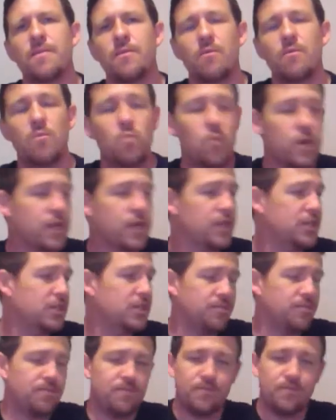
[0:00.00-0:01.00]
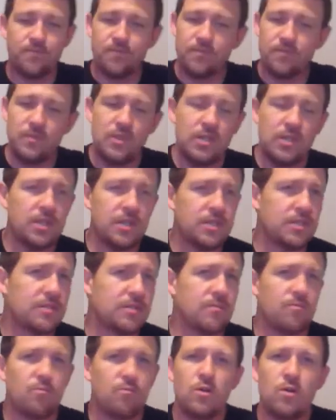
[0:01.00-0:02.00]
which just
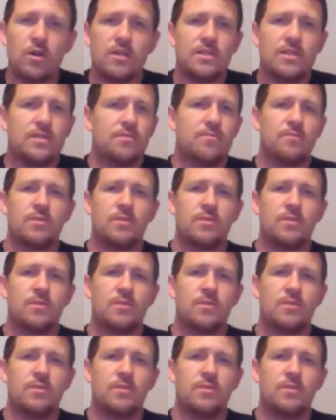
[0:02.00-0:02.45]
was